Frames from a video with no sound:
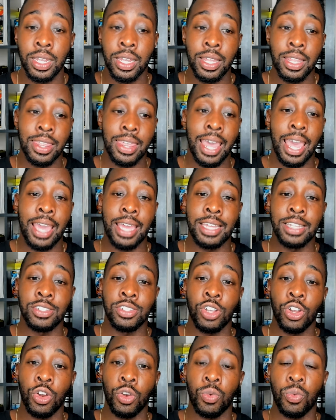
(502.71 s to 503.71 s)
That is
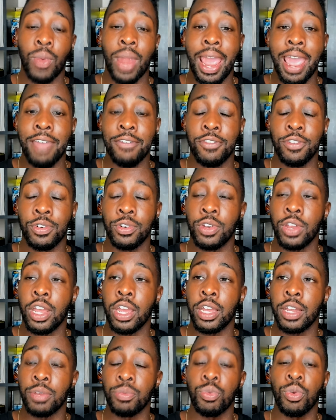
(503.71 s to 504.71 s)
her wrath
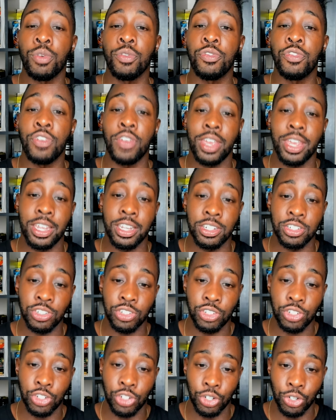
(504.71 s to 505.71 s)
and, revenge
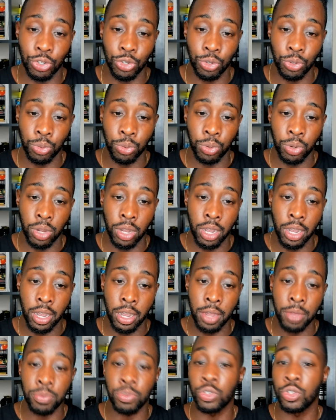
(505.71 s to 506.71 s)
to
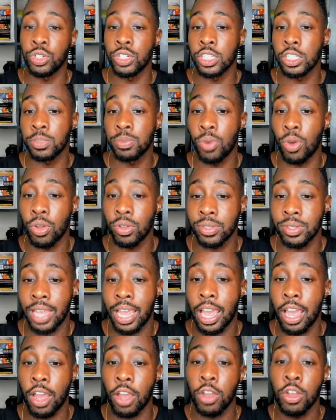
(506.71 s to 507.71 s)
uh, to this small
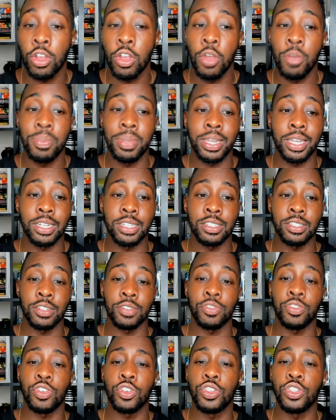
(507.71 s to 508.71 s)
town because of
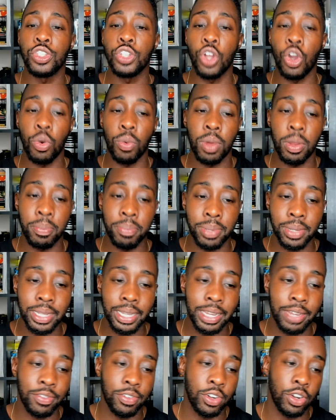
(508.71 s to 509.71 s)
no one
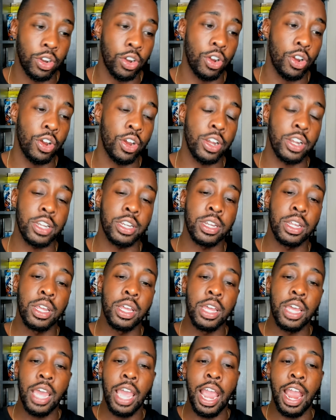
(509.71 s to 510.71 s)
believing her and
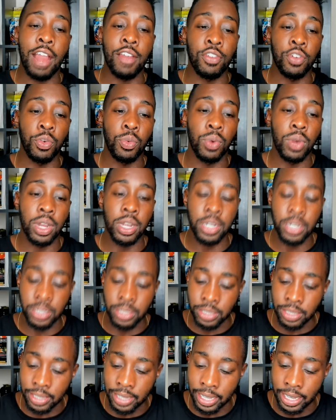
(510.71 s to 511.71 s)
everyone
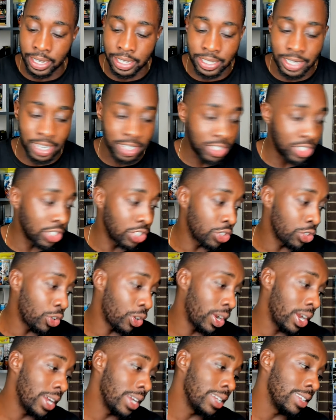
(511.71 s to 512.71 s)
thinking that she's
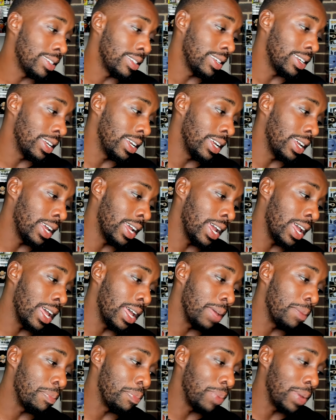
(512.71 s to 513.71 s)
crazy
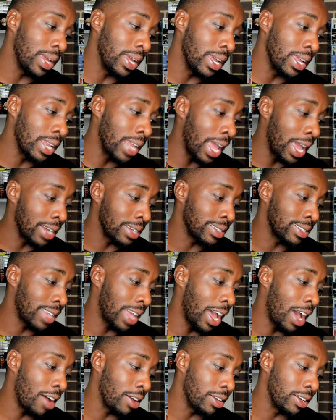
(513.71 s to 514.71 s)
and being
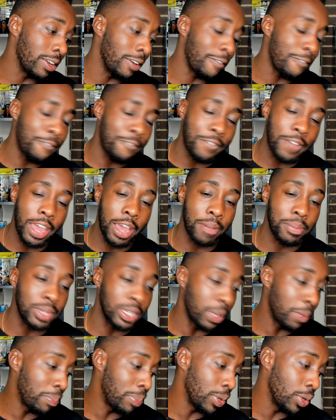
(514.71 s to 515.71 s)
exiled and the family
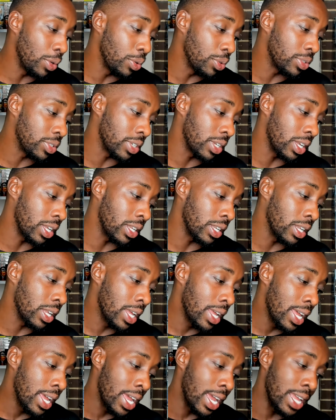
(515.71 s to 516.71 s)
abuse and
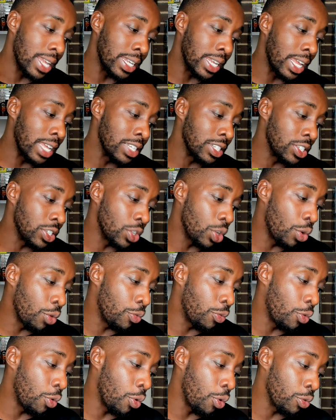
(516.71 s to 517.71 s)
and and so
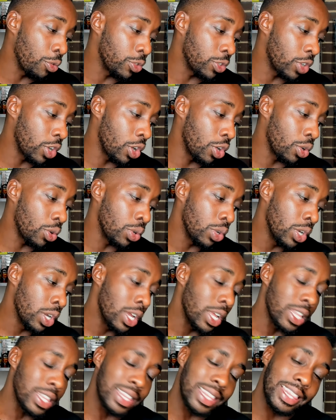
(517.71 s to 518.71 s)
forth. So
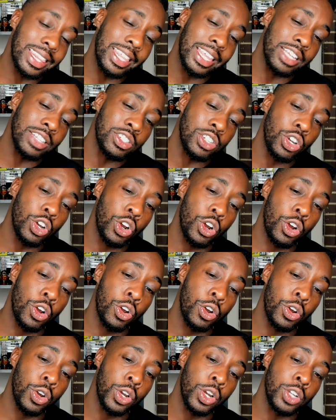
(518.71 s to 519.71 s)
it's
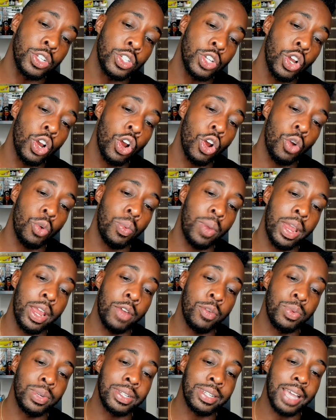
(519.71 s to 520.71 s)
her it's her way of
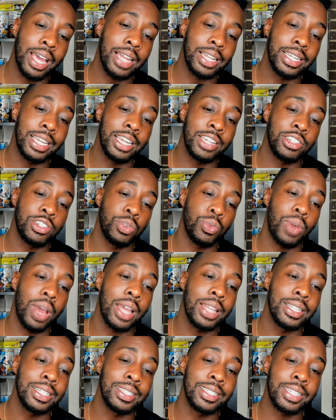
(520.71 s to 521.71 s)
retaliation why
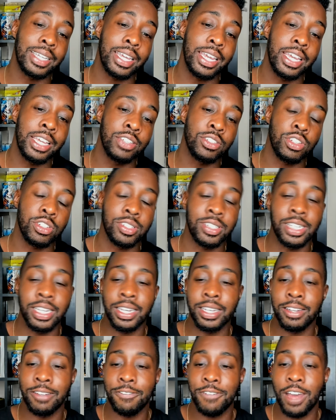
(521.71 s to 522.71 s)
these kids are seeking
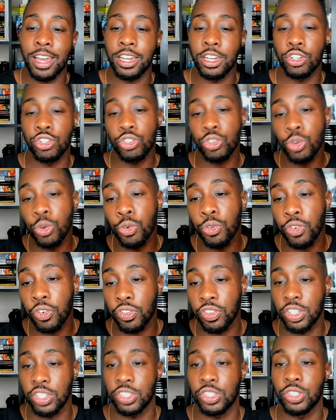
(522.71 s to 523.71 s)
to find the truth of
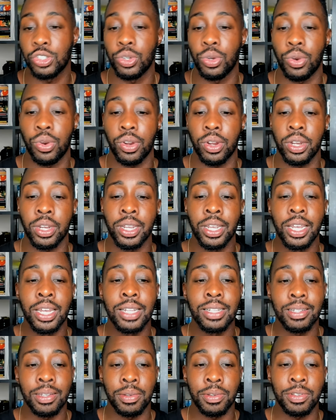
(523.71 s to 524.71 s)
this story
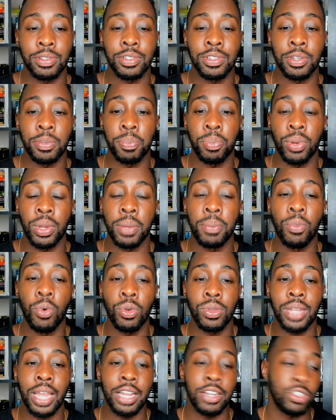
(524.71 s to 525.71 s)
to to bring more
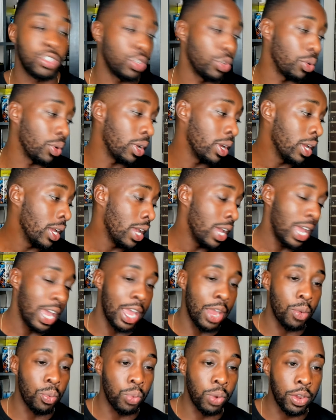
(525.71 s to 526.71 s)
light to it
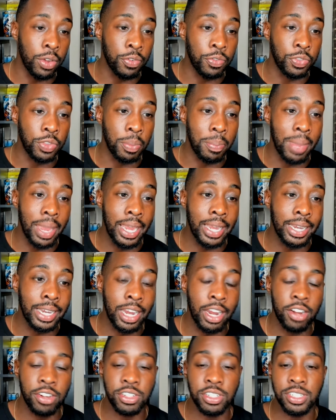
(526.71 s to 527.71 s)
and with the main
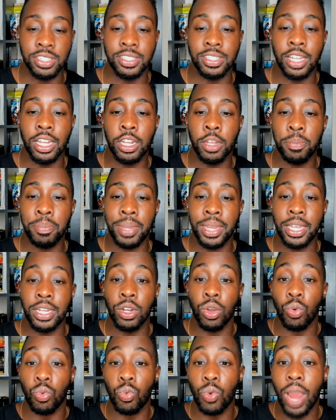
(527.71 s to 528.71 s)
character Stella being a
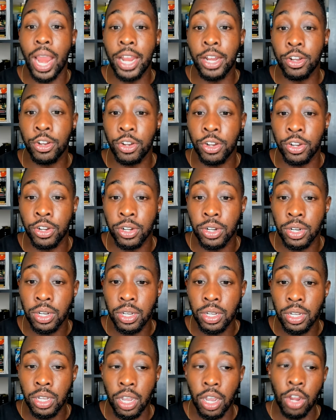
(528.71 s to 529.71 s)
writer
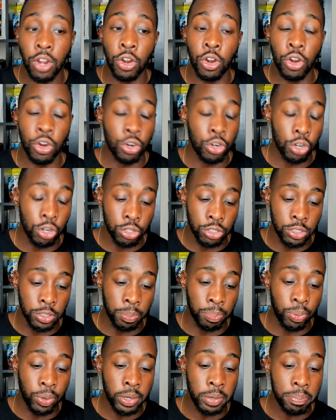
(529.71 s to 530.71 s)
or her her
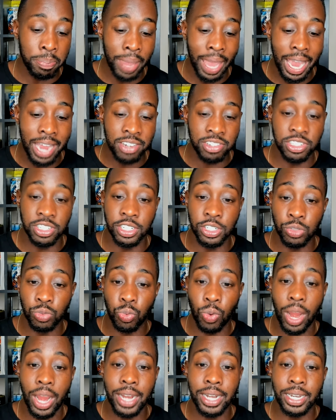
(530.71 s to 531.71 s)
supreme passion is
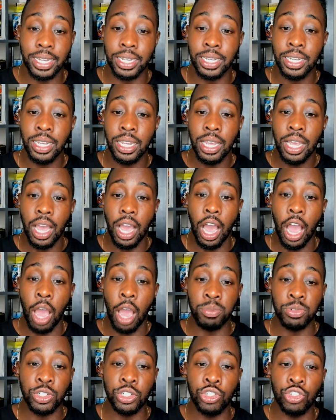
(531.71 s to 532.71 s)
writing um,
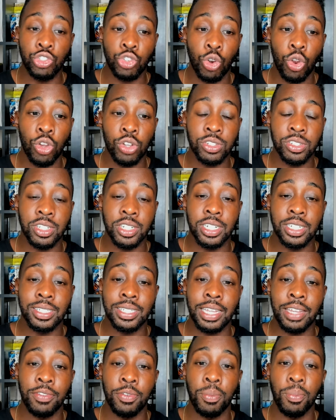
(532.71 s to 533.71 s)
she draws to this
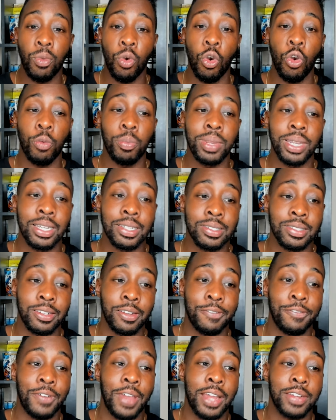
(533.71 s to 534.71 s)
even more because of the
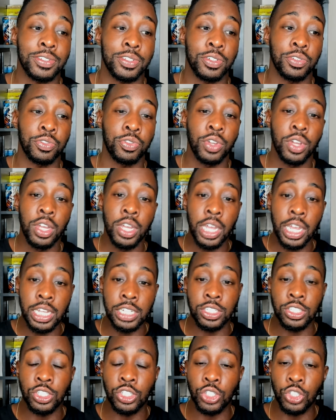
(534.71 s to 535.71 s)
fact of it's
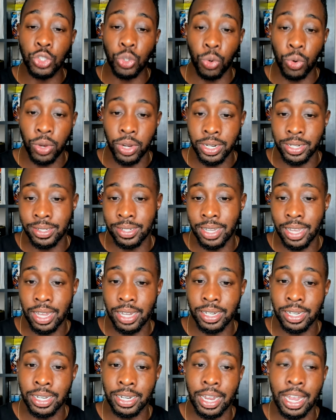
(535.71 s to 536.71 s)

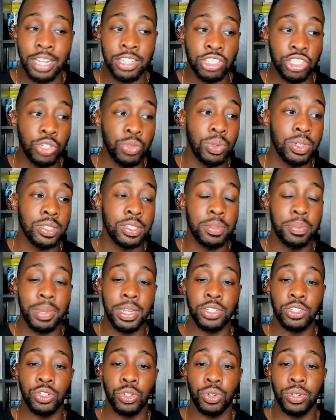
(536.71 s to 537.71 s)
storytelling and she wants to make
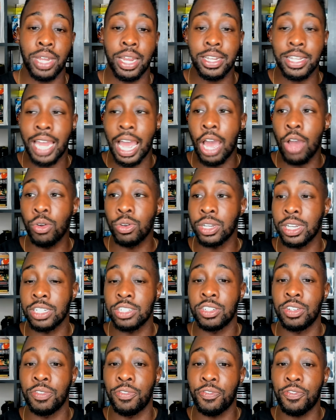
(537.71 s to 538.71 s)
sure that not only can
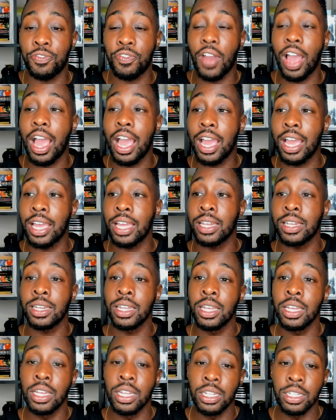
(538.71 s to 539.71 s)
she find
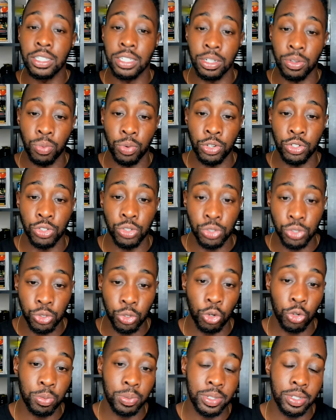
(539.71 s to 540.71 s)
the original
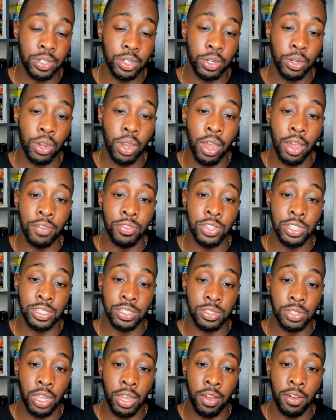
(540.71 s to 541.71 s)
source material of this
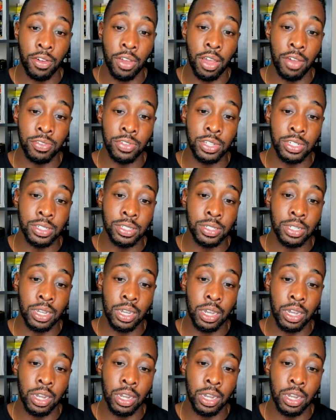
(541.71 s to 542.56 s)
uh, of this uh,